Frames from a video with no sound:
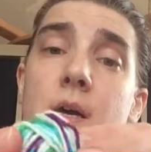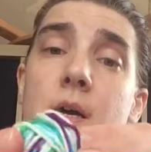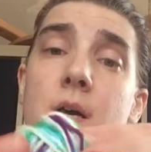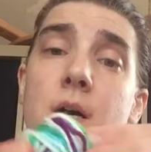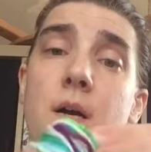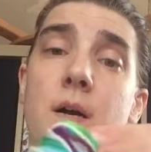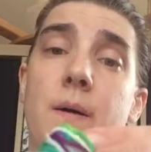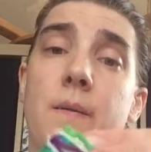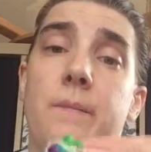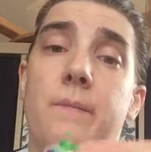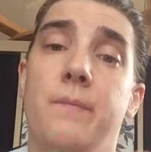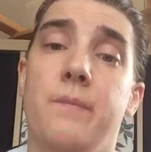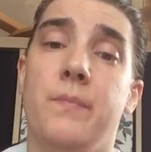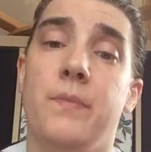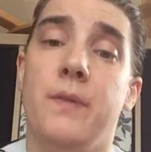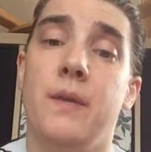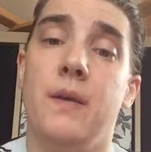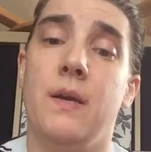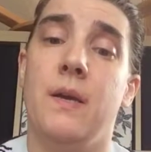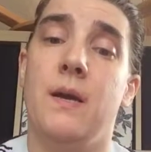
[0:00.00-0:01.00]

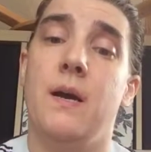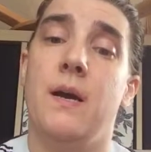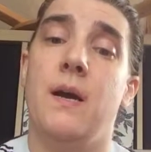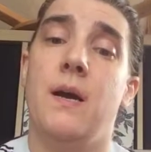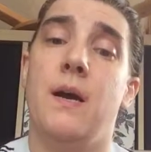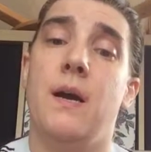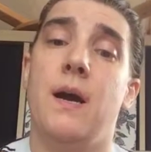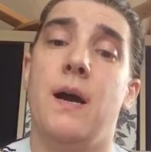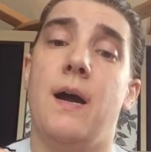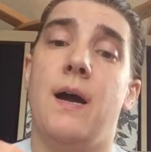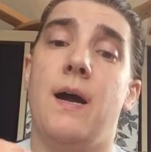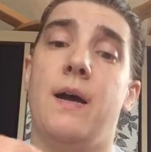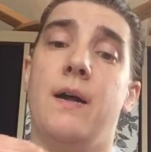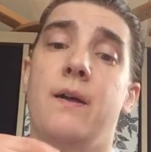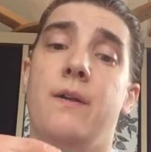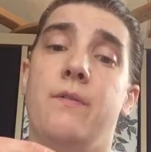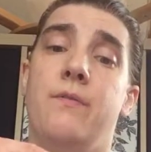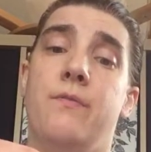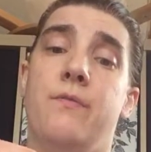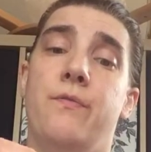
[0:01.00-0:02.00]

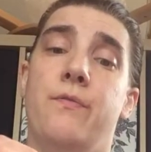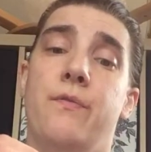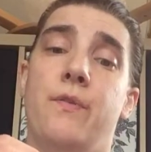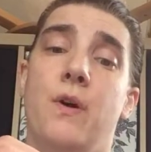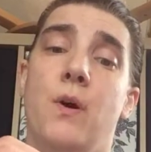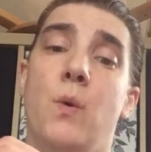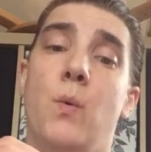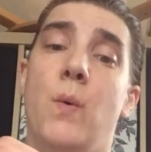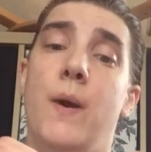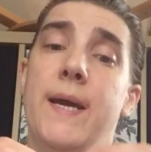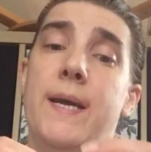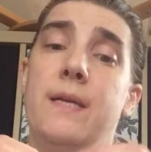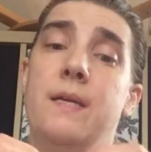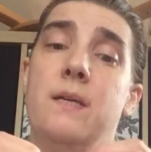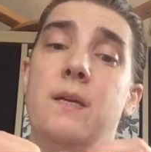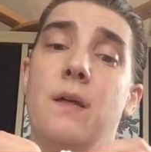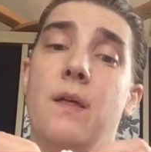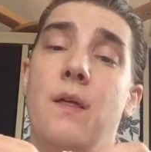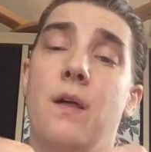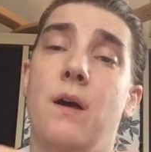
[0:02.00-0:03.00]
I've
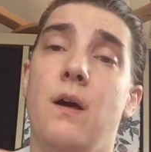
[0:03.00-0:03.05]
weighed